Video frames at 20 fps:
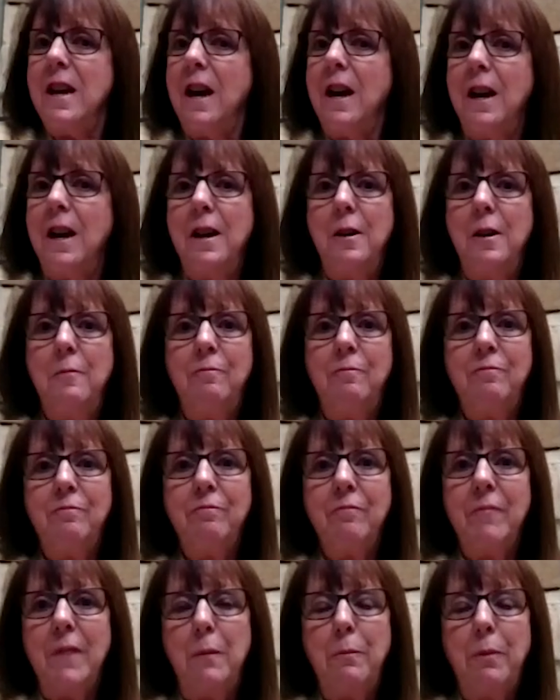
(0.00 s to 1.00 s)
um,
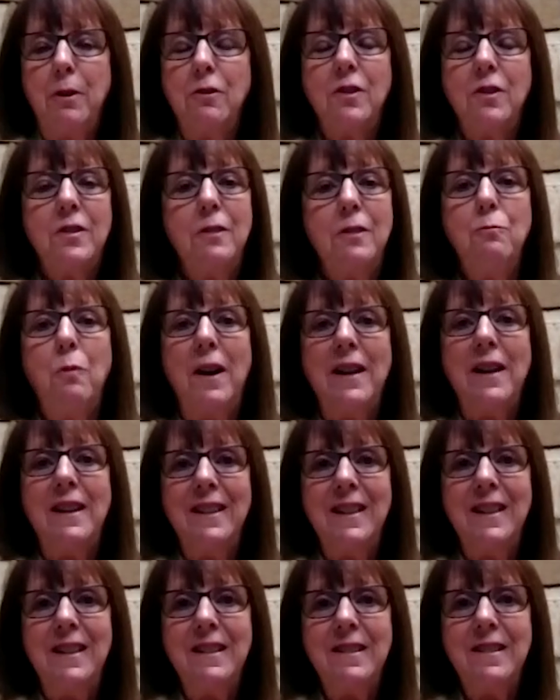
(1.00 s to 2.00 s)
person wait
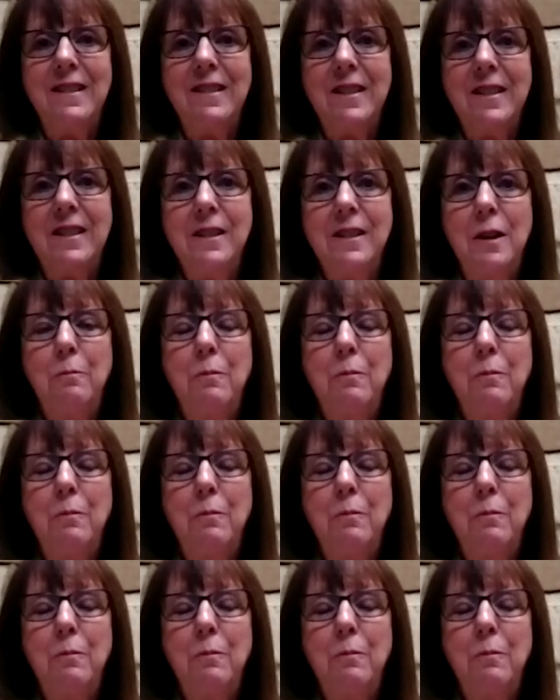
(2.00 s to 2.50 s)
list,